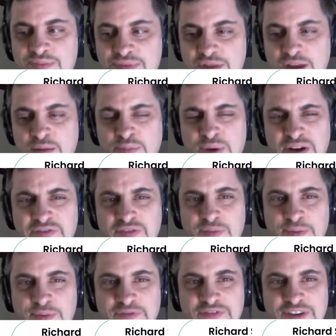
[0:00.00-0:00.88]
a bit of a
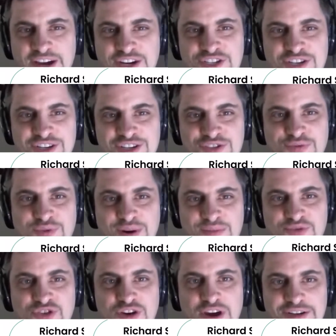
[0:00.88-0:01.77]
perfectionist when
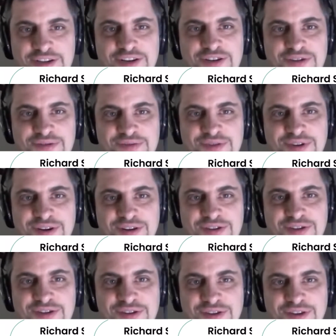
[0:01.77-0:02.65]
I'm trying to
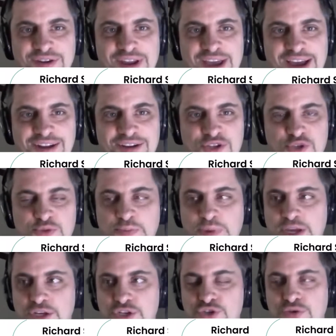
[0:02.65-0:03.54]
nail a
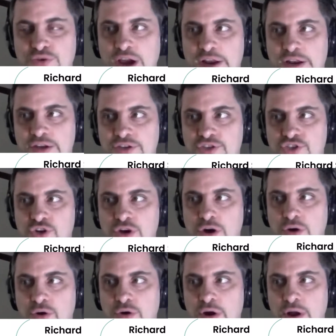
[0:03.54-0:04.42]
speech, right? And
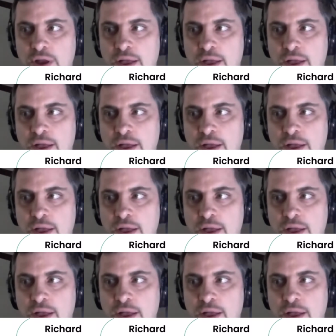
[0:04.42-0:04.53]
so